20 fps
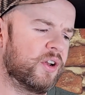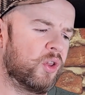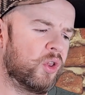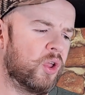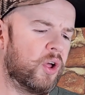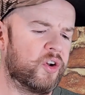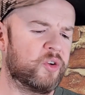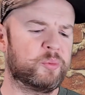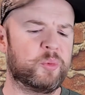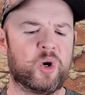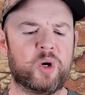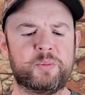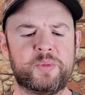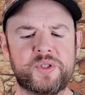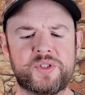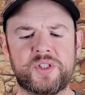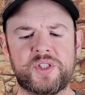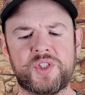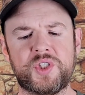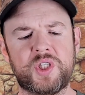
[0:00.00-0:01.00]
A lot of
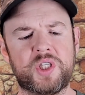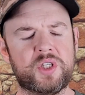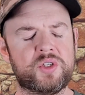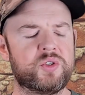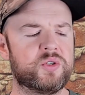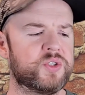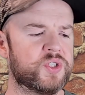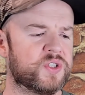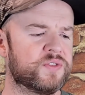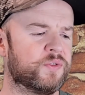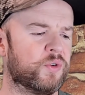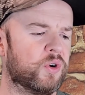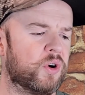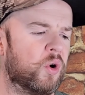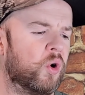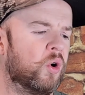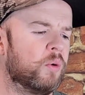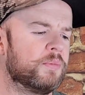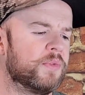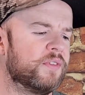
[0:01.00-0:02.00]
purposes you could use this for
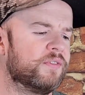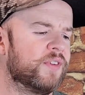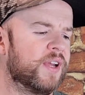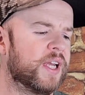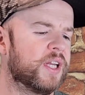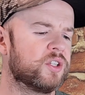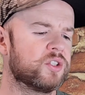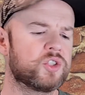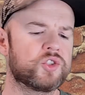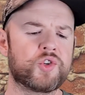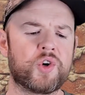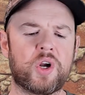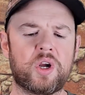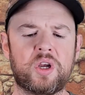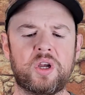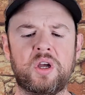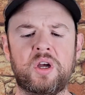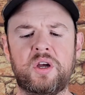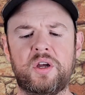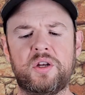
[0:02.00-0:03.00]
home defense,
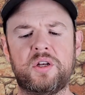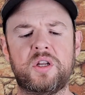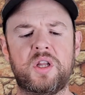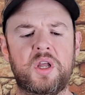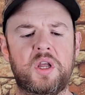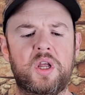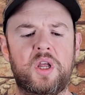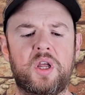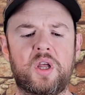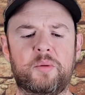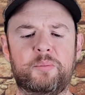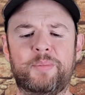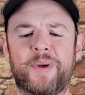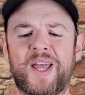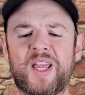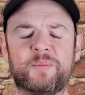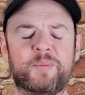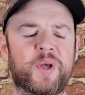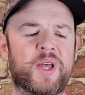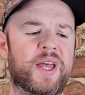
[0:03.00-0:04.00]
truck gun,
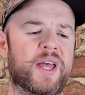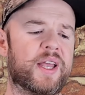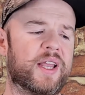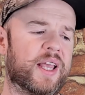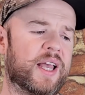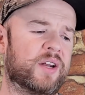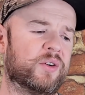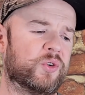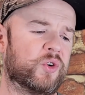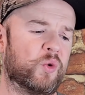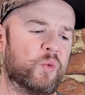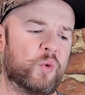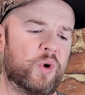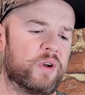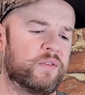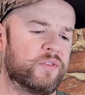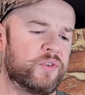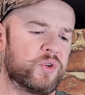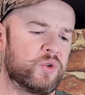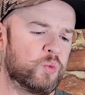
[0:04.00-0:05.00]
backpack, I don't know,
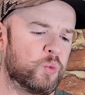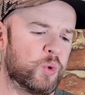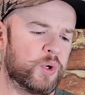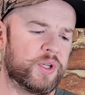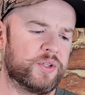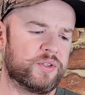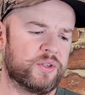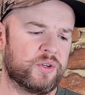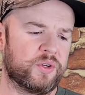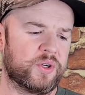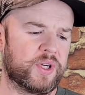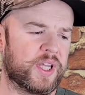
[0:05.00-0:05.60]
whatever you want to do.